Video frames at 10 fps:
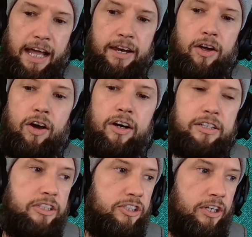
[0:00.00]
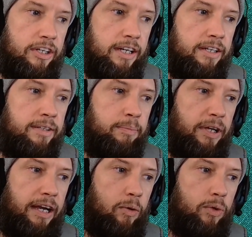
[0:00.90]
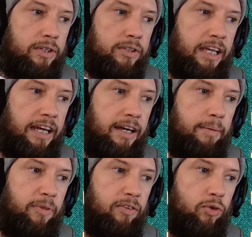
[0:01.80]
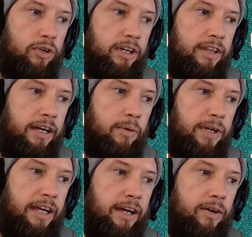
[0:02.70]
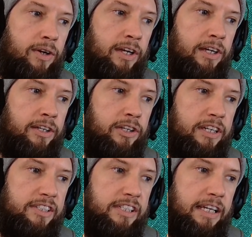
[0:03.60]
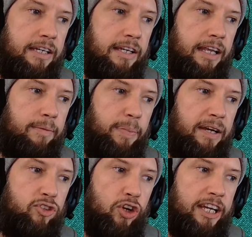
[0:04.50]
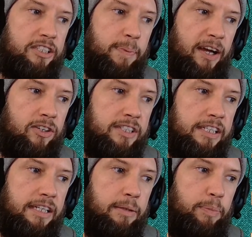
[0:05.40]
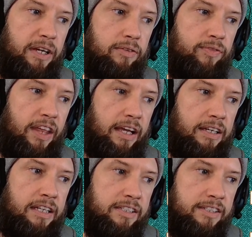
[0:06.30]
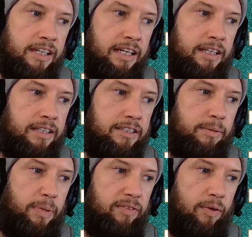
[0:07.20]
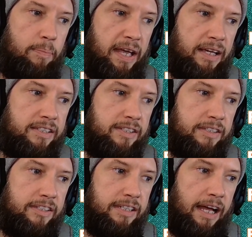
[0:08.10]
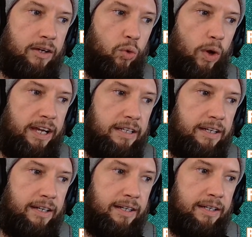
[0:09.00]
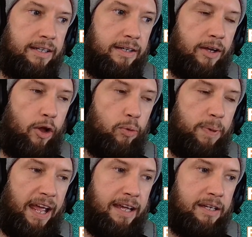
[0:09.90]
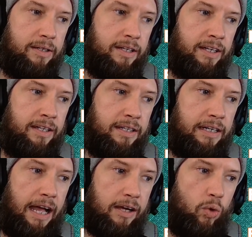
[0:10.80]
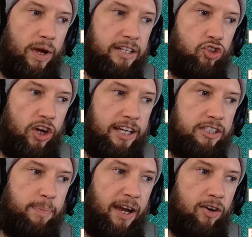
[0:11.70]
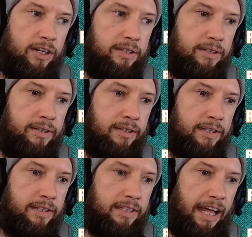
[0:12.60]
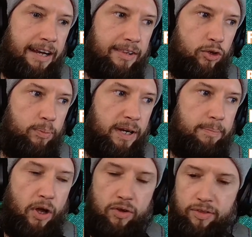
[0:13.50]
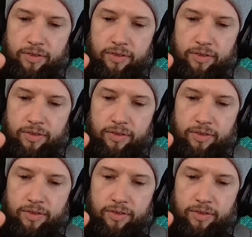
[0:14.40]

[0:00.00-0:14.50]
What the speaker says: of hard to show you, but I will get it up there for you. There we go. You can see you get a bit of transparency, a bit of thickness. It's a bit of a mix. It's not quite opaque, not quite transparent. Got a little bit of both.